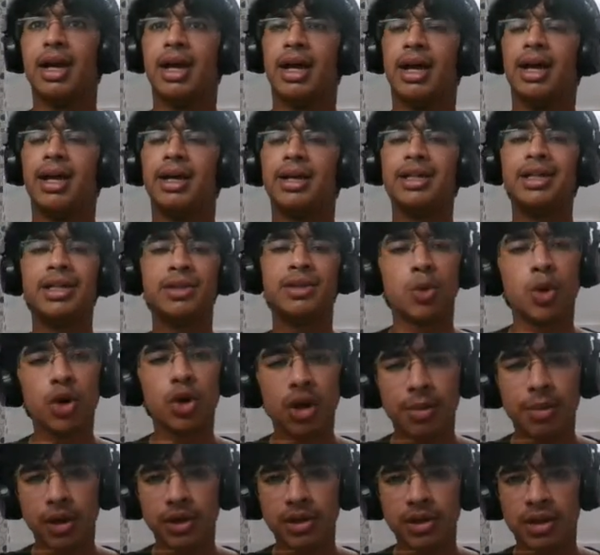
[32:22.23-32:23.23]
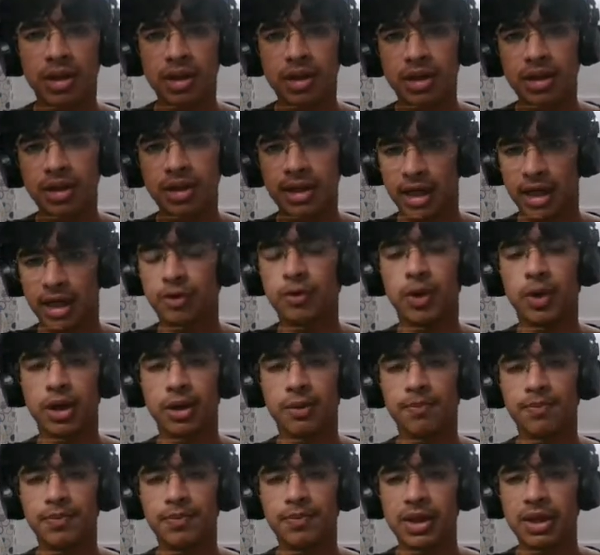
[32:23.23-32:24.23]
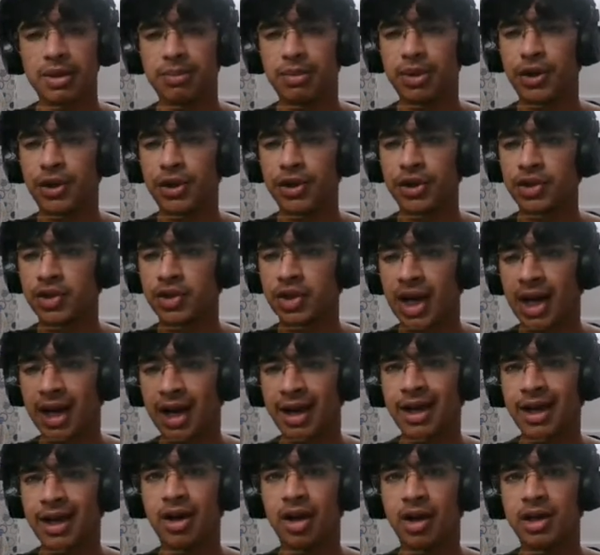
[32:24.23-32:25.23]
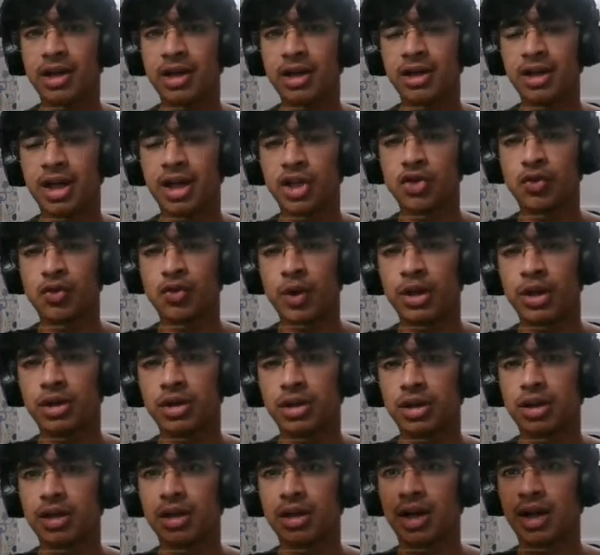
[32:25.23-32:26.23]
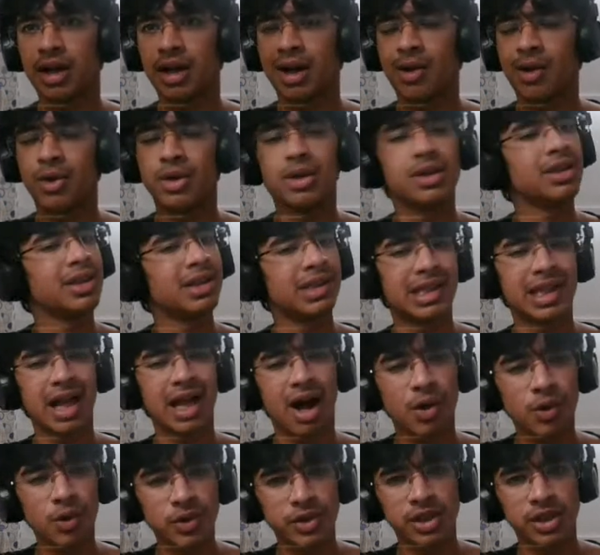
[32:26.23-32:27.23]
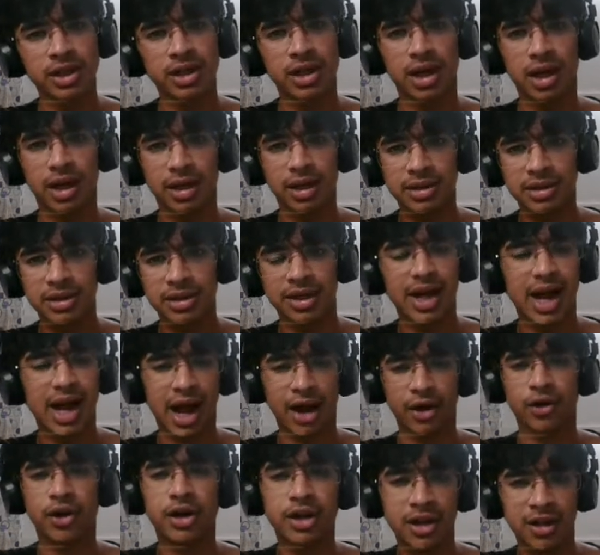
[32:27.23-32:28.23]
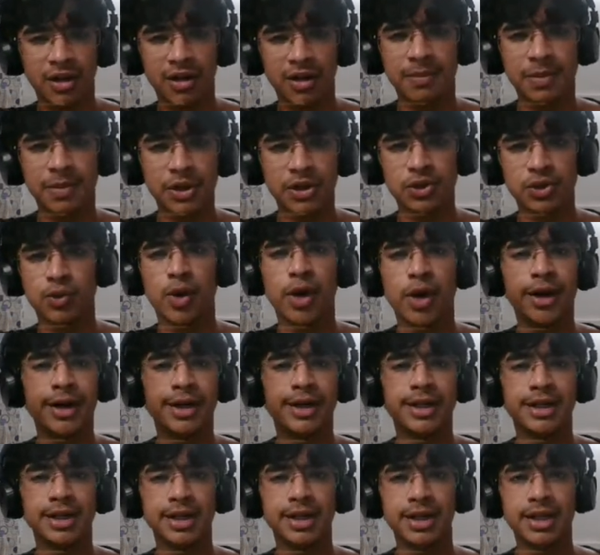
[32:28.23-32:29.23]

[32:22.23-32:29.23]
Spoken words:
It's more about the network, because I got in touch with around 1,000 other Android developers who are